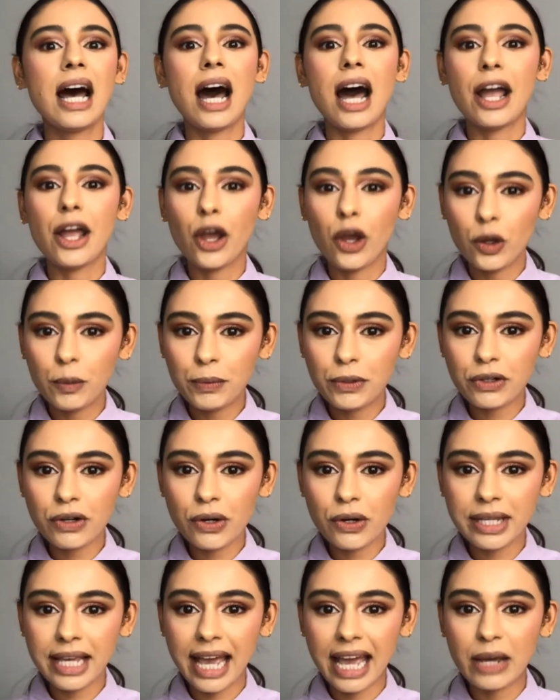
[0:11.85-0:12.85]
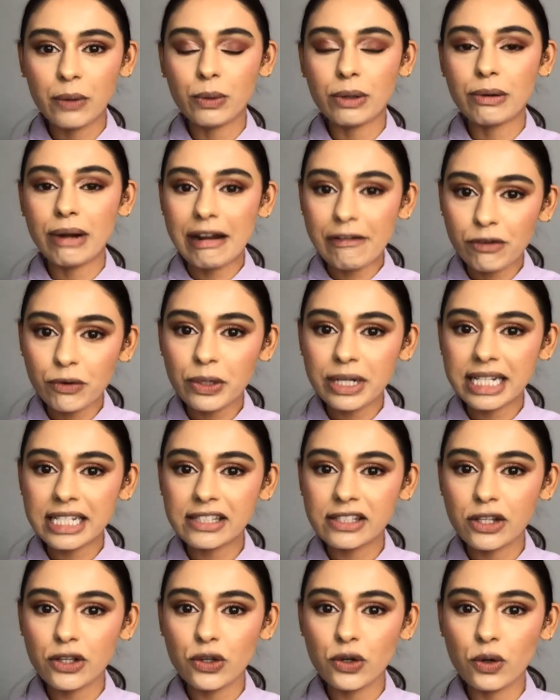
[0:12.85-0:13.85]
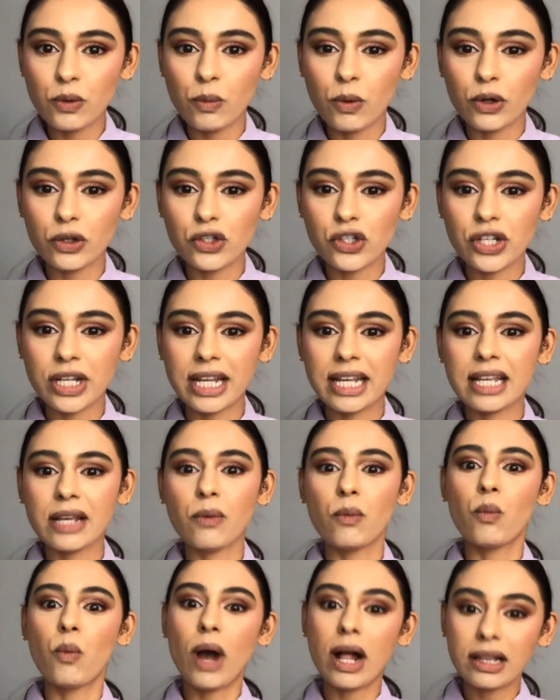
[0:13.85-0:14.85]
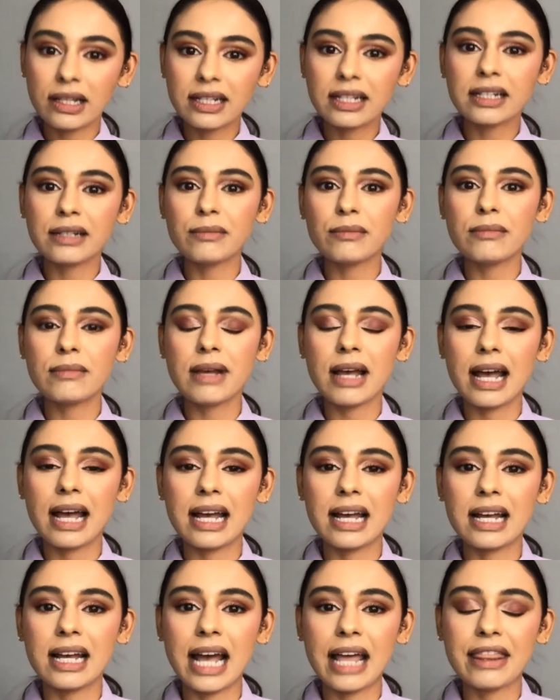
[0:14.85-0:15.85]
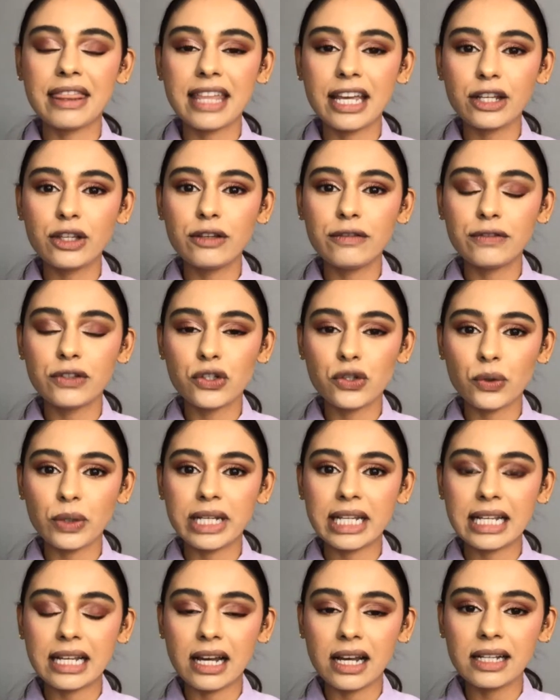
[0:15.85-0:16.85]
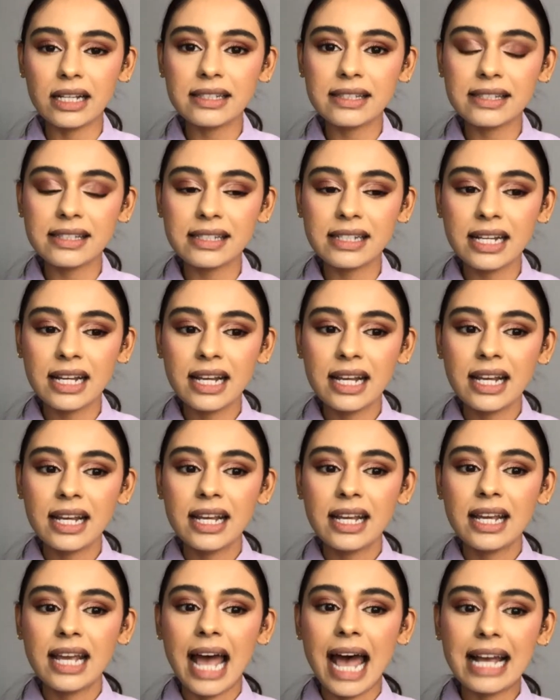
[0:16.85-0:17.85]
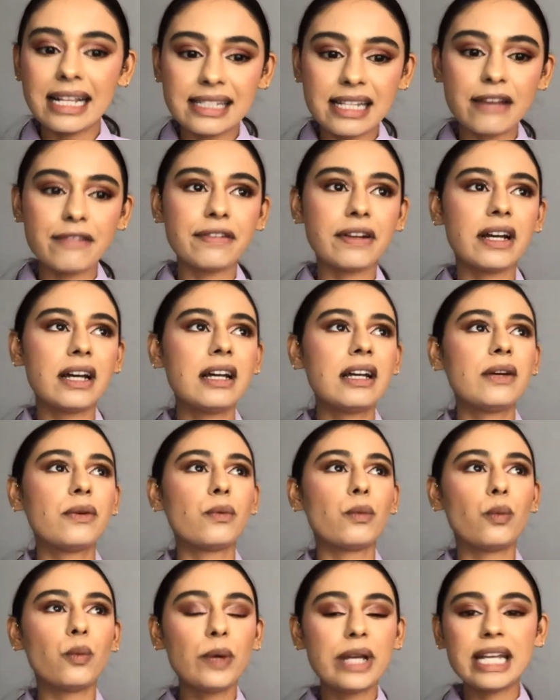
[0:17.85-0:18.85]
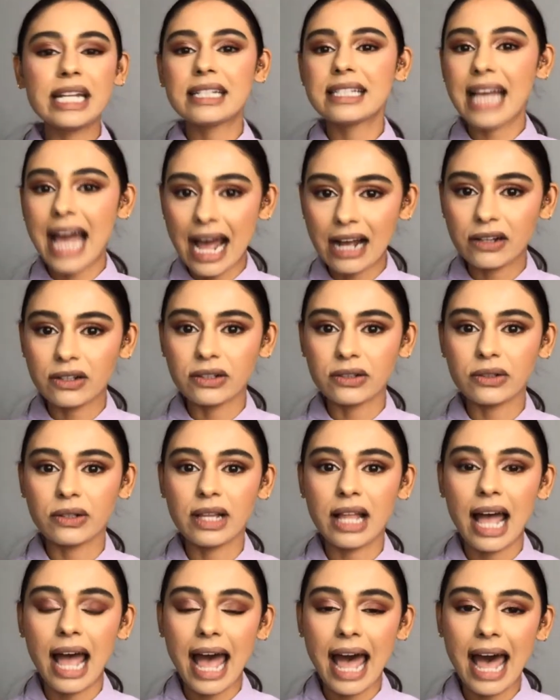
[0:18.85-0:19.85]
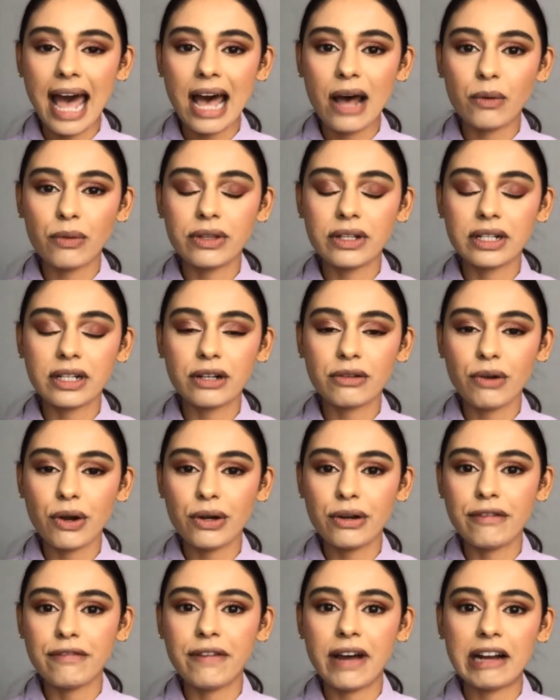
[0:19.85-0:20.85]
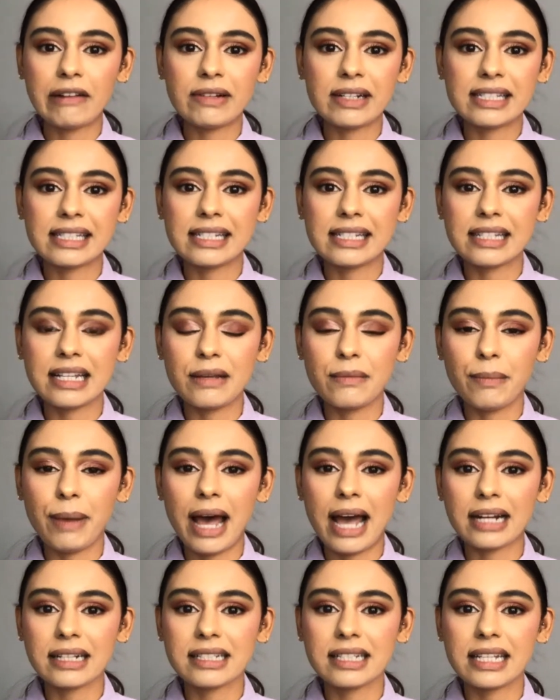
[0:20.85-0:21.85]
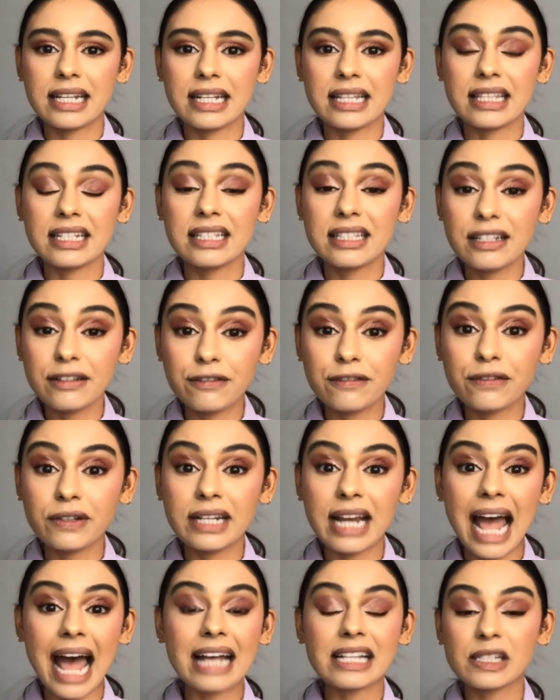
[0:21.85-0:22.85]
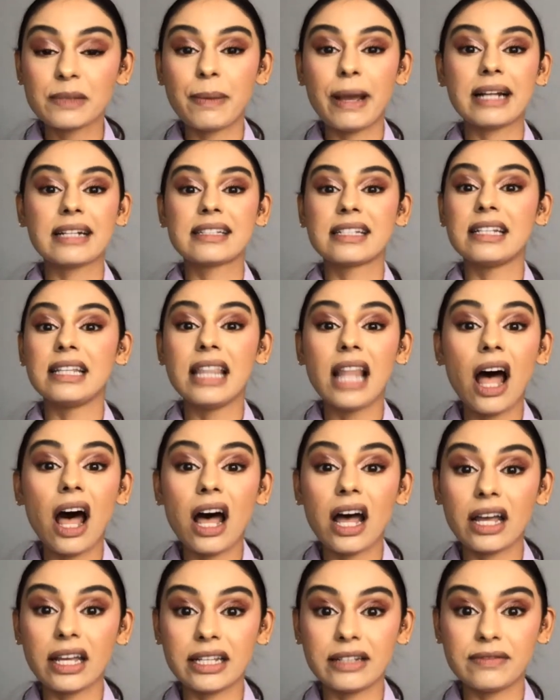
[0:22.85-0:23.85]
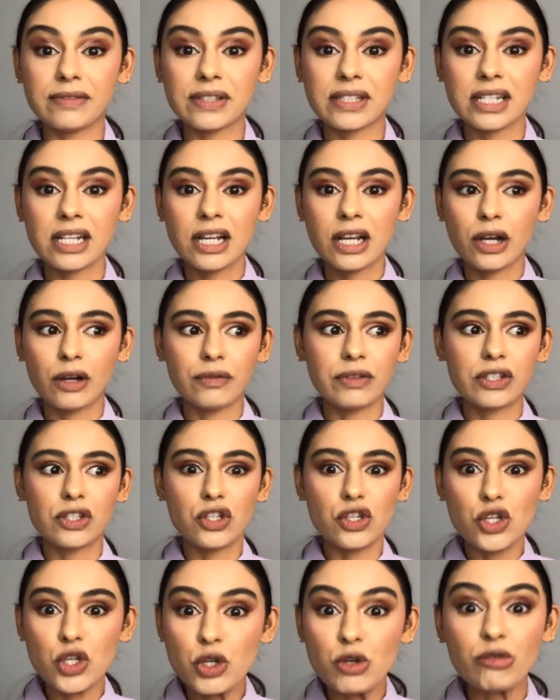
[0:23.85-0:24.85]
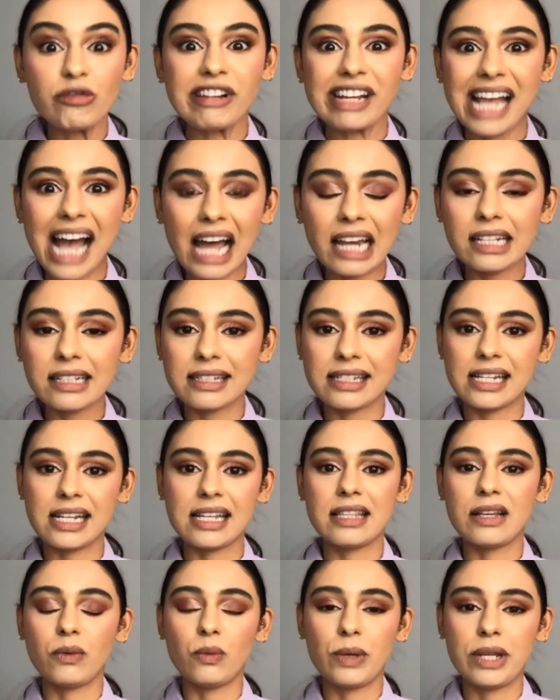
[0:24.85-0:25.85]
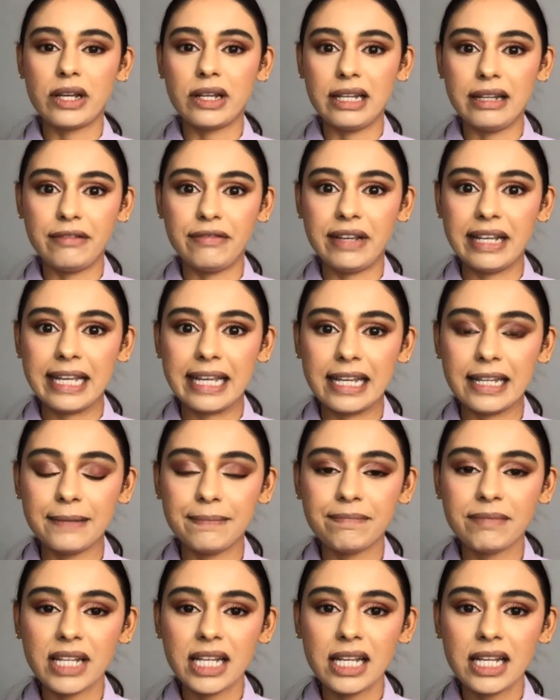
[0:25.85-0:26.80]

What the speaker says: I hope you're okay wherever it is that you're watching. Welcome and thank you for joining us. As ever, we tackle how the coronavirus is impacting the different aspects and lives of this new reality that we are living in.